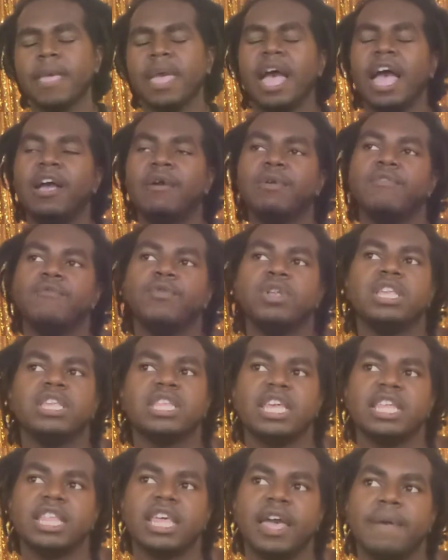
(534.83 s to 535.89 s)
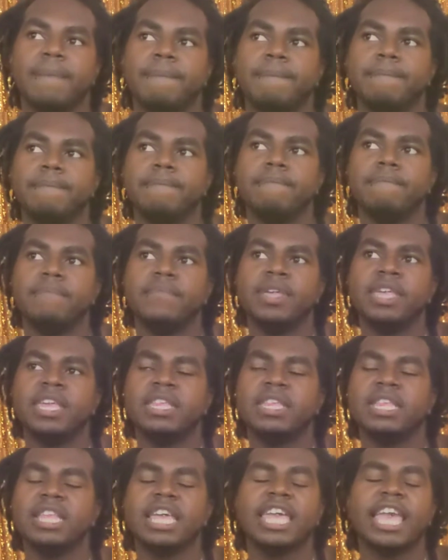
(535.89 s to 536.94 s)
I don't even want to say that, because
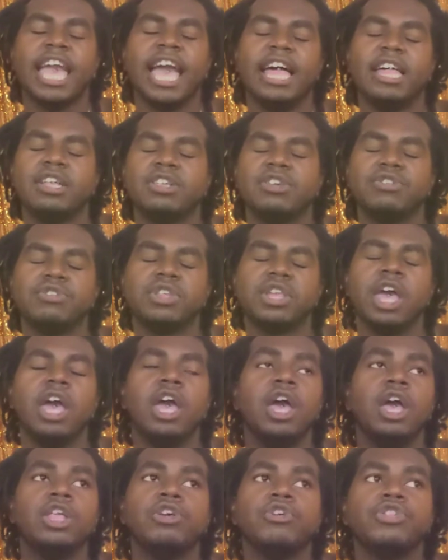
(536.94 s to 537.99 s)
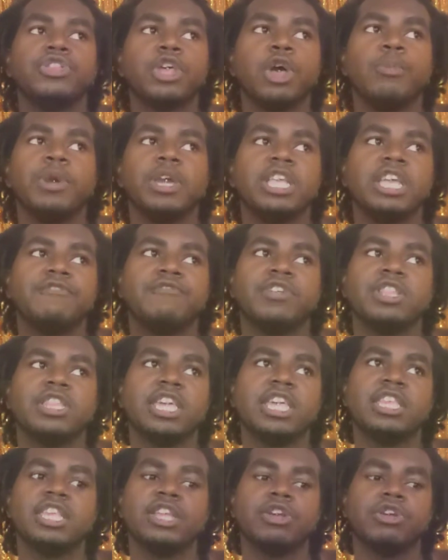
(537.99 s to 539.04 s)
it's like calendars. There's so many different
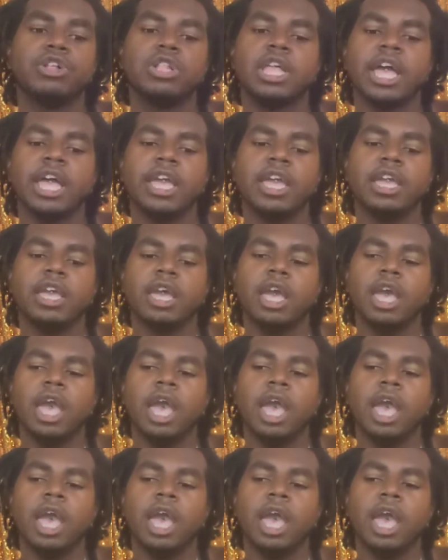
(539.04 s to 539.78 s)
things that are like,